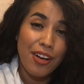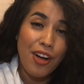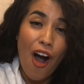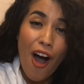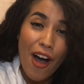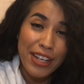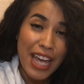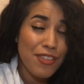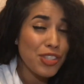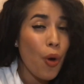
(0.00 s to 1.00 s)
God
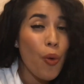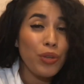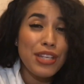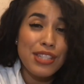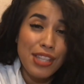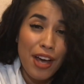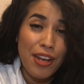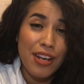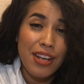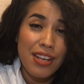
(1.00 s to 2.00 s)
gave his only
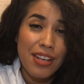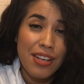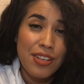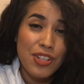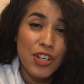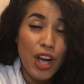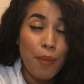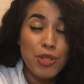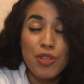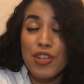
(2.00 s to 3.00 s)
son to
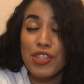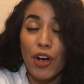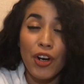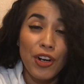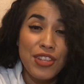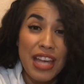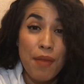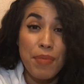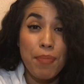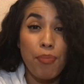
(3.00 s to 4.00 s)
come to this earth
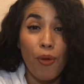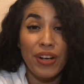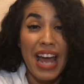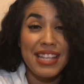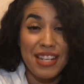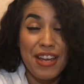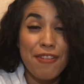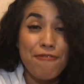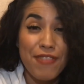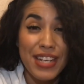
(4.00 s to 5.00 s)
and be born as an
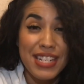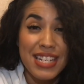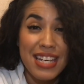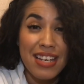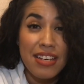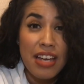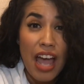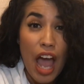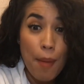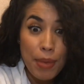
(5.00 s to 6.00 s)
infant
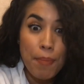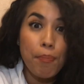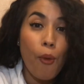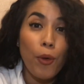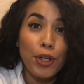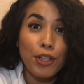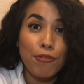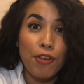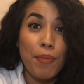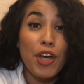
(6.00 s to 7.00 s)
and be born
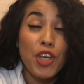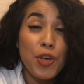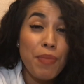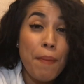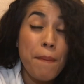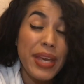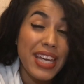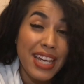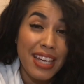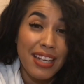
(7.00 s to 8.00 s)
from a human
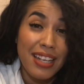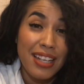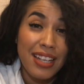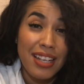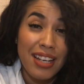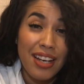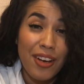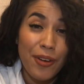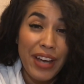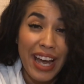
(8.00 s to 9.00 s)
being.
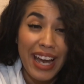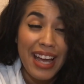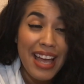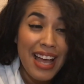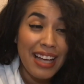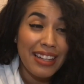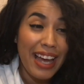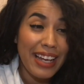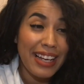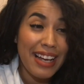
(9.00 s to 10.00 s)
Okay?
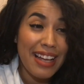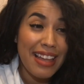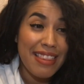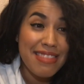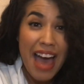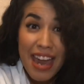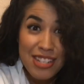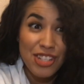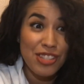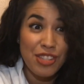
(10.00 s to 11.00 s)
Like, that
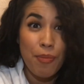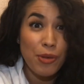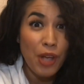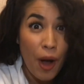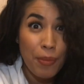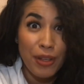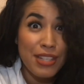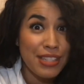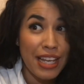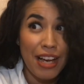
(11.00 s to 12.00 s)
is just the most
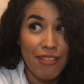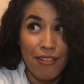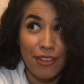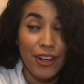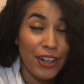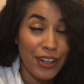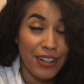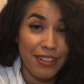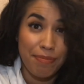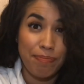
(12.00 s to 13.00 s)
humblest thing I've ever heard,